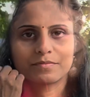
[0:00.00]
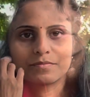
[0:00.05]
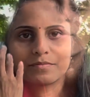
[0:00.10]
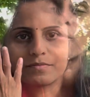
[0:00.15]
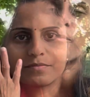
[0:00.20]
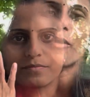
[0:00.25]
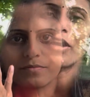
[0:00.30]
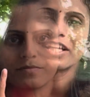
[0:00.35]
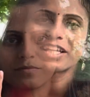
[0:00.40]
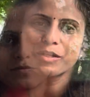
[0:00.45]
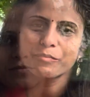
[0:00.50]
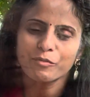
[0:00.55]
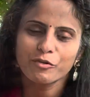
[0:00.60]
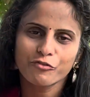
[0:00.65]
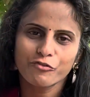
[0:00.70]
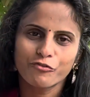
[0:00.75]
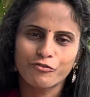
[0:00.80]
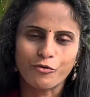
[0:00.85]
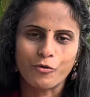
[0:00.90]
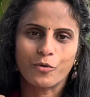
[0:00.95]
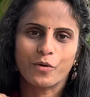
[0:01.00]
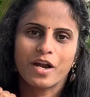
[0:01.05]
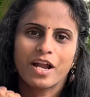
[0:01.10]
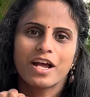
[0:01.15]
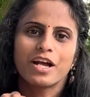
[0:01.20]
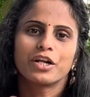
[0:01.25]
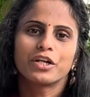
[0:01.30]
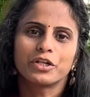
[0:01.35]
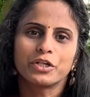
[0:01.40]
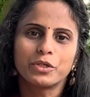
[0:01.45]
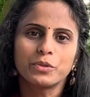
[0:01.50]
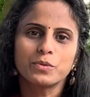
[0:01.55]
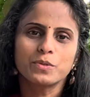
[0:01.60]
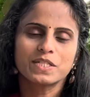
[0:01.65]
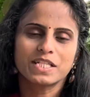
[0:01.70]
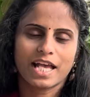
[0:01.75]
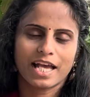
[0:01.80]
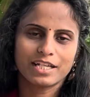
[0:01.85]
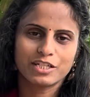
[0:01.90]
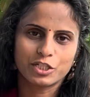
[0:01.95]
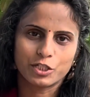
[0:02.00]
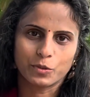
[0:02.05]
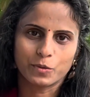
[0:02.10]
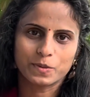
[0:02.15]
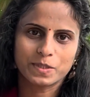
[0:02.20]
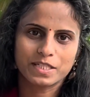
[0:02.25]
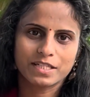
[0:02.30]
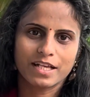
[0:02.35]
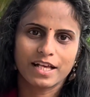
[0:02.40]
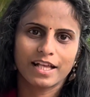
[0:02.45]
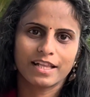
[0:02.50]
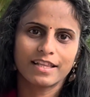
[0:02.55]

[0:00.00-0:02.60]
Point number 4, do's and don'ts.